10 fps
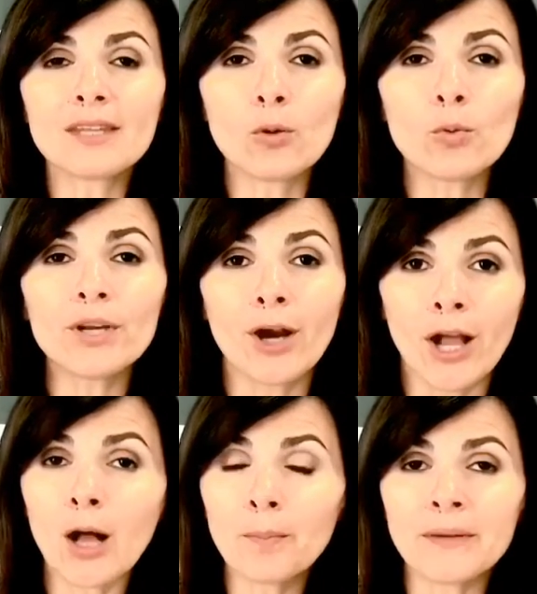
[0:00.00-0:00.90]
would
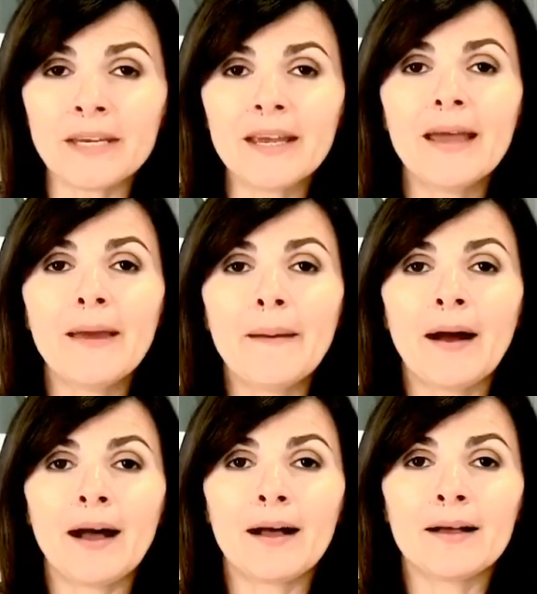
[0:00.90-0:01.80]
help me
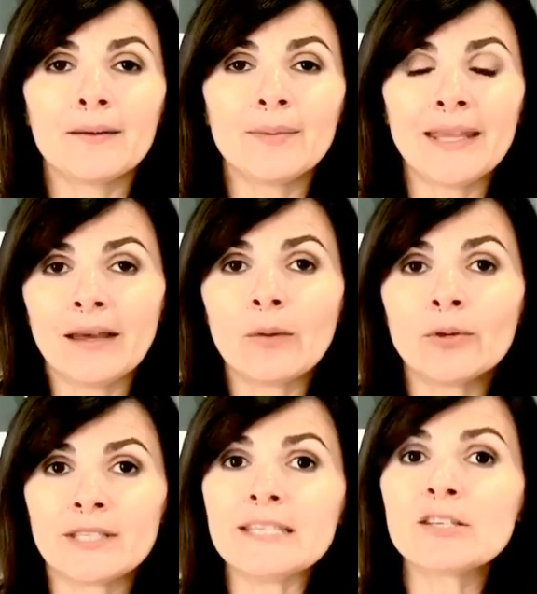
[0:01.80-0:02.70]
and that
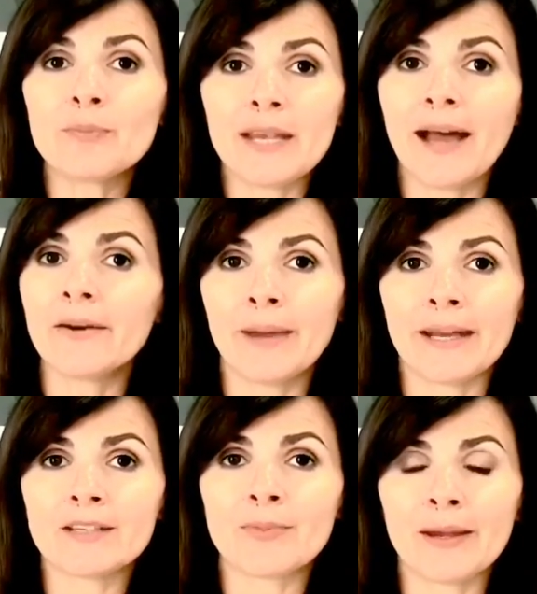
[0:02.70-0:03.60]
would teach me how to
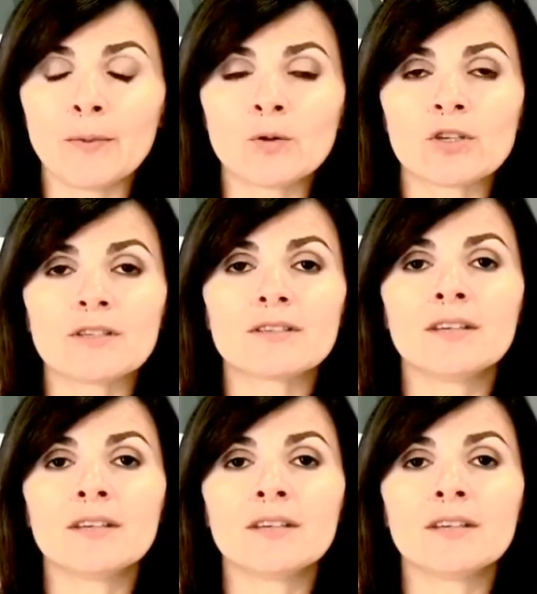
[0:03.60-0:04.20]
manage my emotions,